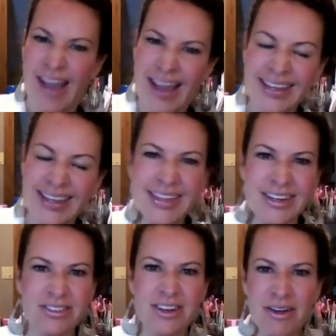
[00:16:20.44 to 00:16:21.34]
Right. And then
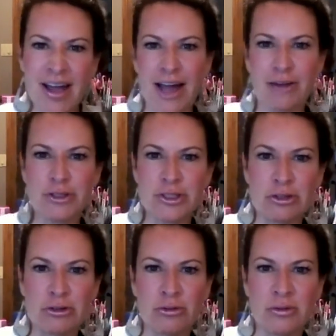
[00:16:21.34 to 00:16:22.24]
you know how
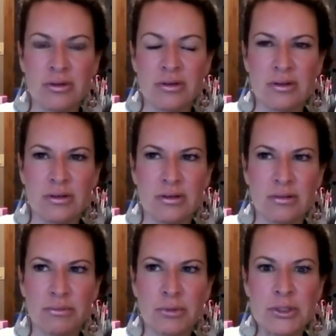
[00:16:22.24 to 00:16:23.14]
to
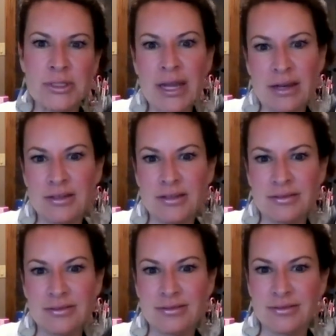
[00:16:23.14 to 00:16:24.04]
present.
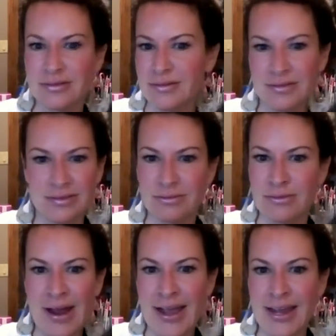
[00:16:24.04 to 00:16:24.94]
Mm-hmm.
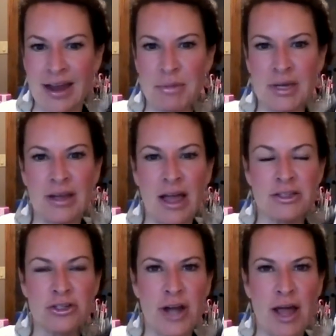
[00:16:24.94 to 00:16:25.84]
Right. I mean,
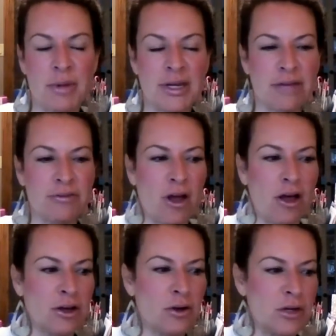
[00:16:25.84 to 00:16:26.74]
yesterday, I'm going to give
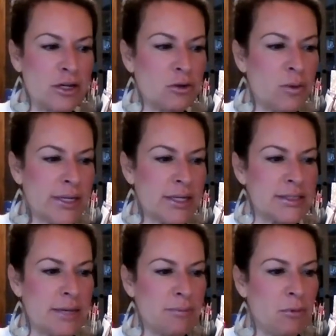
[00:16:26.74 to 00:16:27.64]
y'all a quick
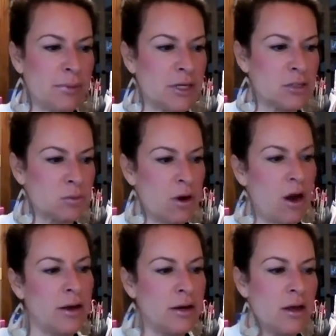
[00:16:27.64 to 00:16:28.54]
example because we're
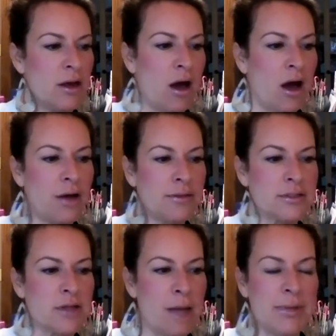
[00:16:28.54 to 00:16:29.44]
on
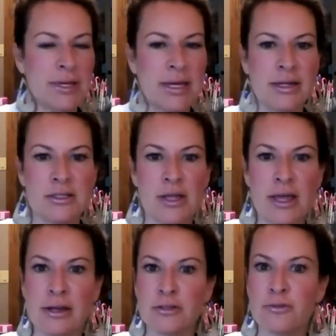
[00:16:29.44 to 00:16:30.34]
the topic and
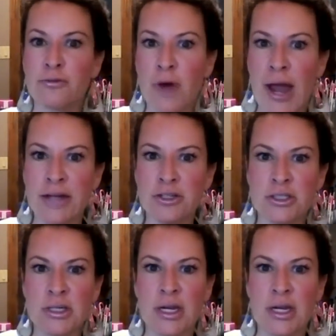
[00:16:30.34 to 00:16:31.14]
it's fresh.